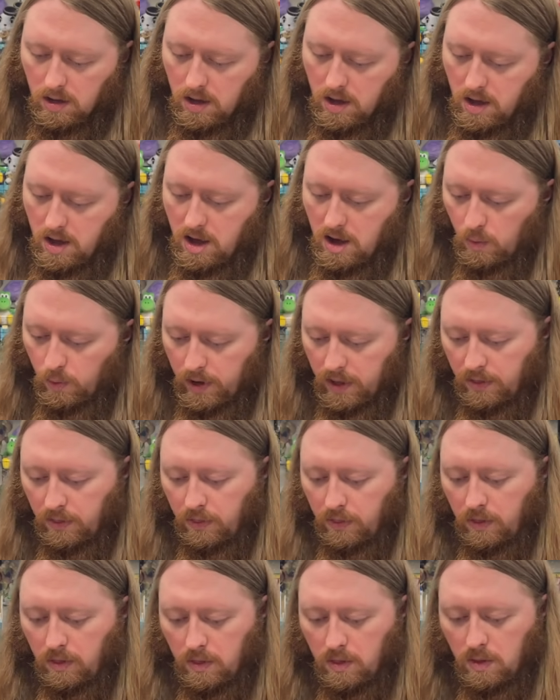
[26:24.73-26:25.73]
uh,
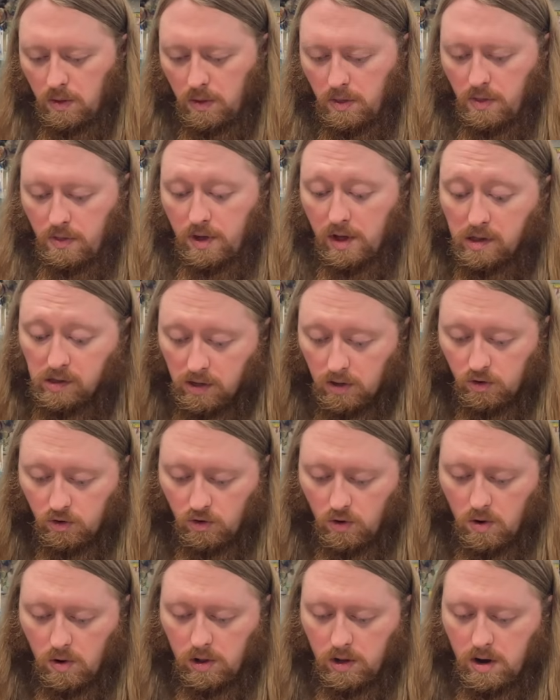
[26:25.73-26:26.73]
with this
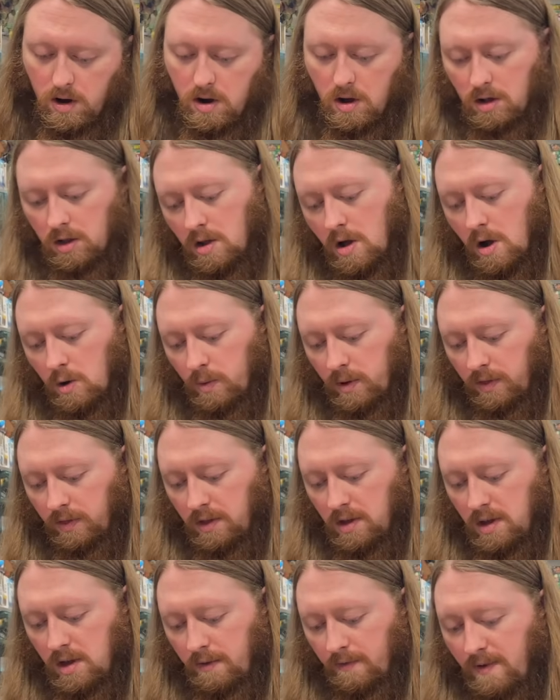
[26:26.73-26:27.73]
controller along with
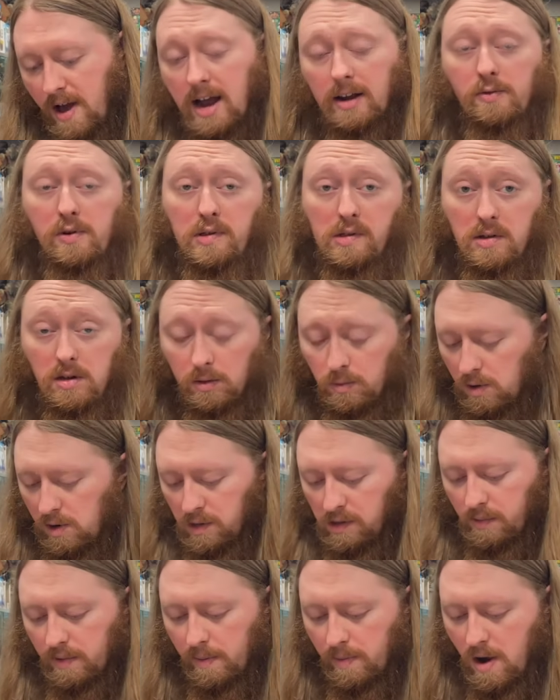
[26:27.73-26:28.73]
the factory sealed
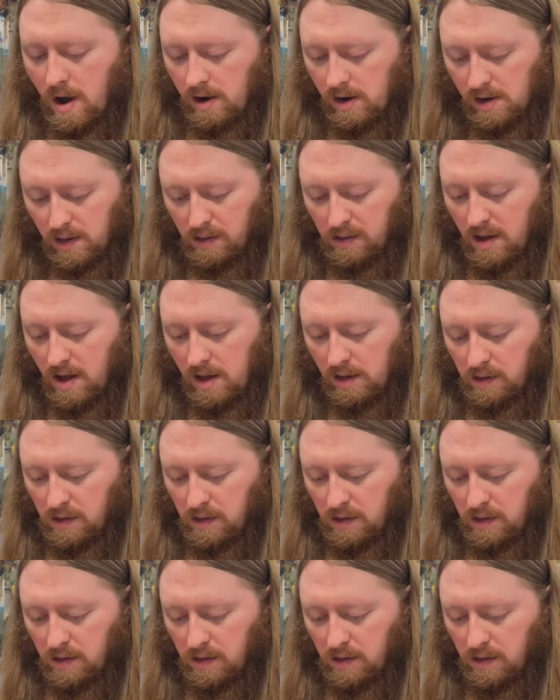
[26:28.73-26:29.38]
ones that we brought in to sell.